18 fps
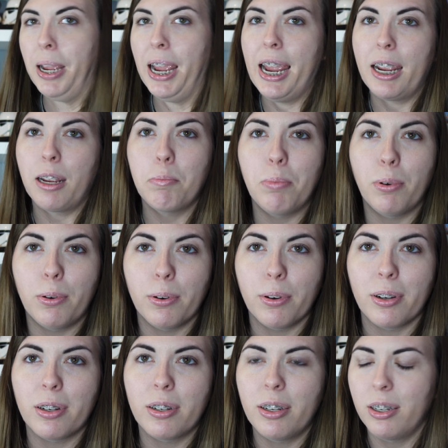
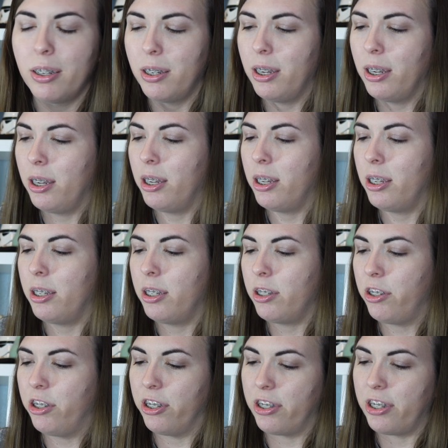pegboard,
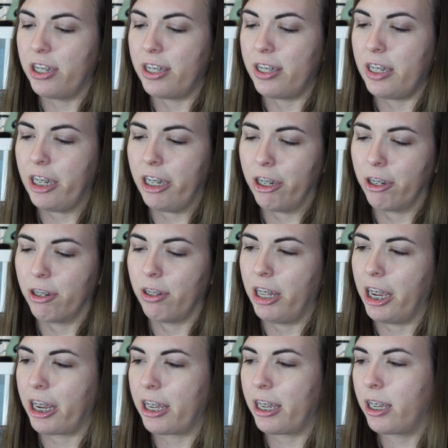just to see her
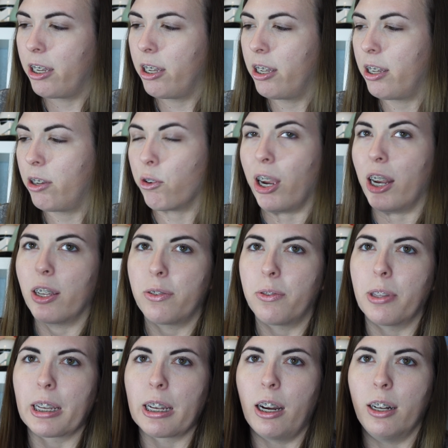like
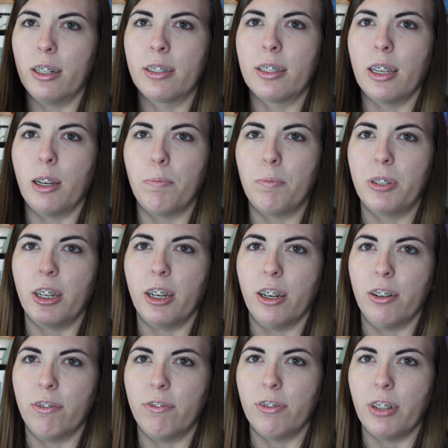grasp the concept
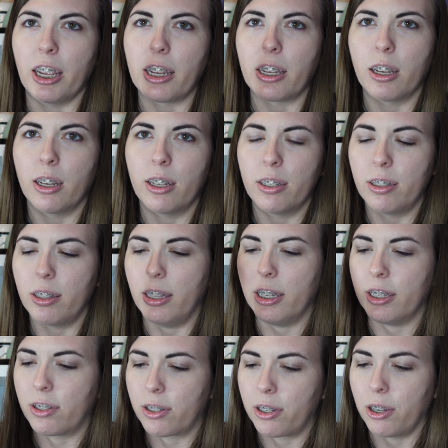of like
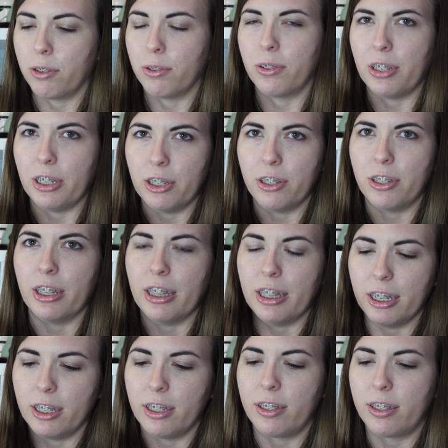this goes into
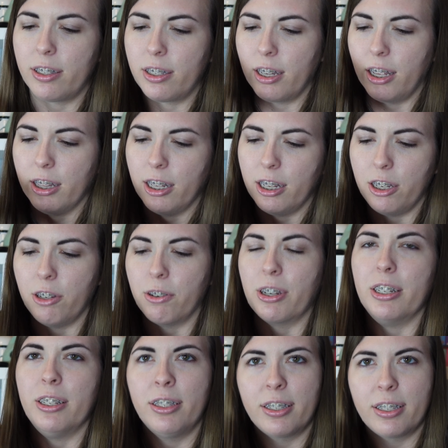this and then you
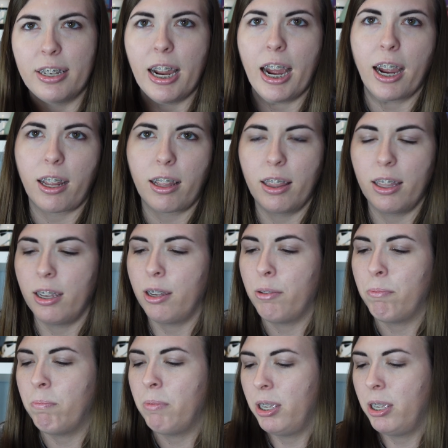can stack them.